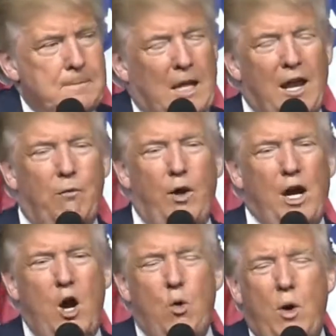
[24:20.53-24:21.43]
And if we
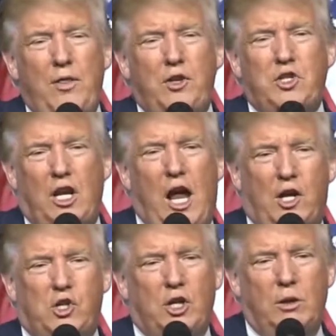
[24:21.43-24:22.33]
don't win this
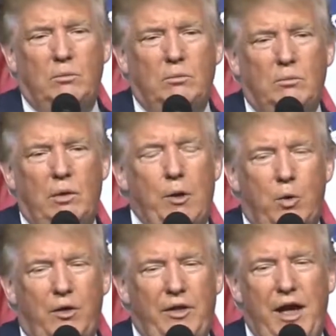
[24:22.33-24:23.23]
election, it
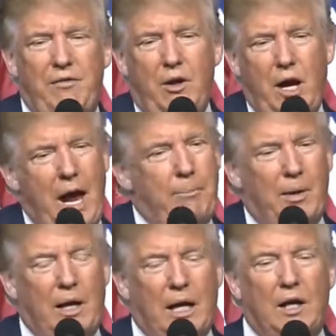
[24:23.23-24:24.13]
will never
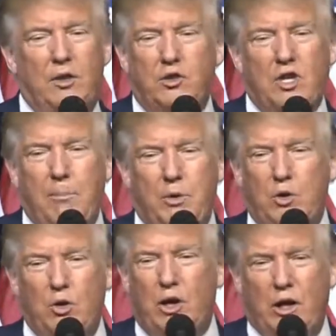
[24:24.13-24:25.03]
happen again. This
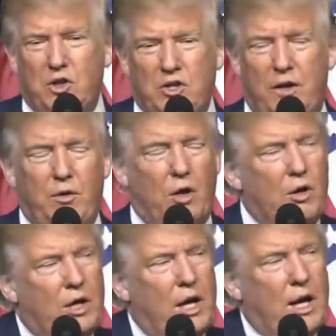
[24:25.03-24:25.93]
opportunity is never
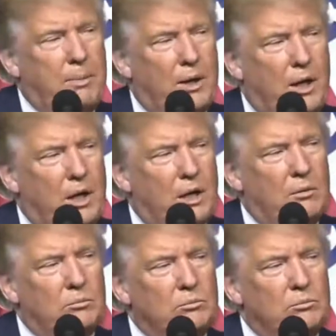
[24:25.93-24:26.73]
going to happen again.